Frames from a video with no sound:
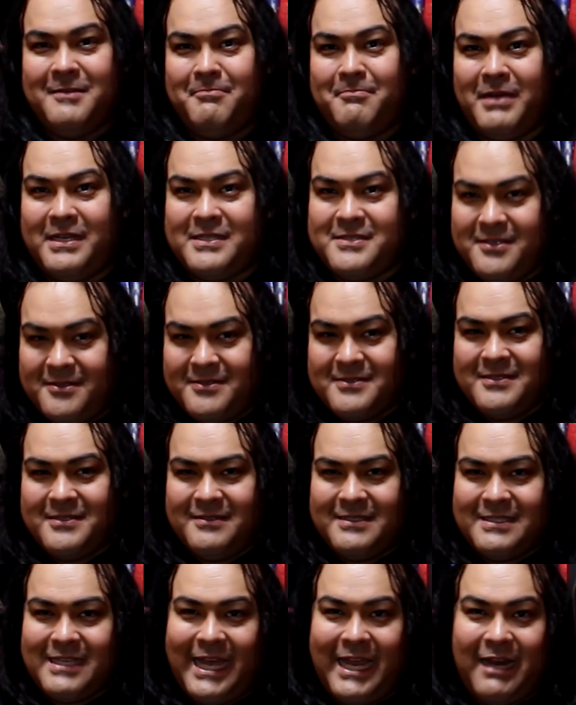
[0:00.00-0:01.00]
My suit's too
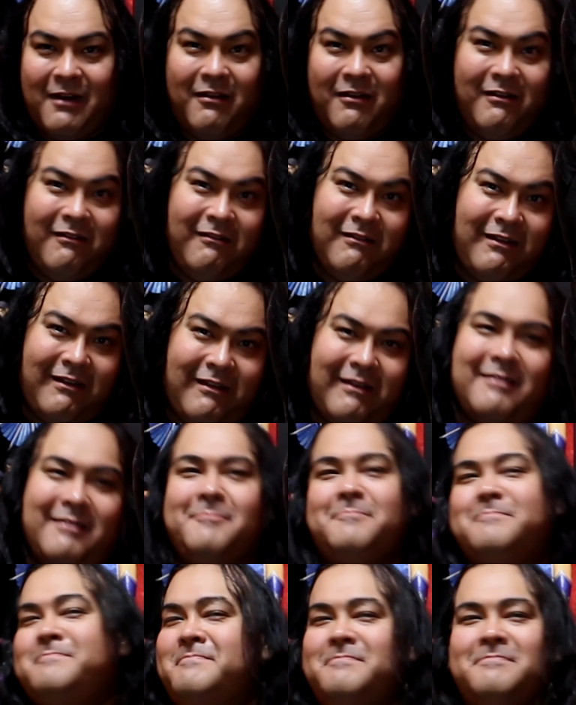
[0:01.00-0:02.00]
tight, hold
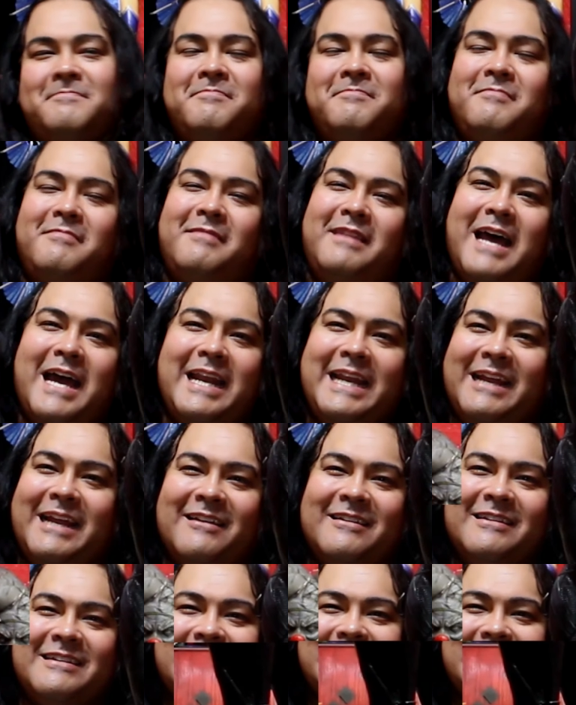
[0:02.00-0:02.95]
on. Not here.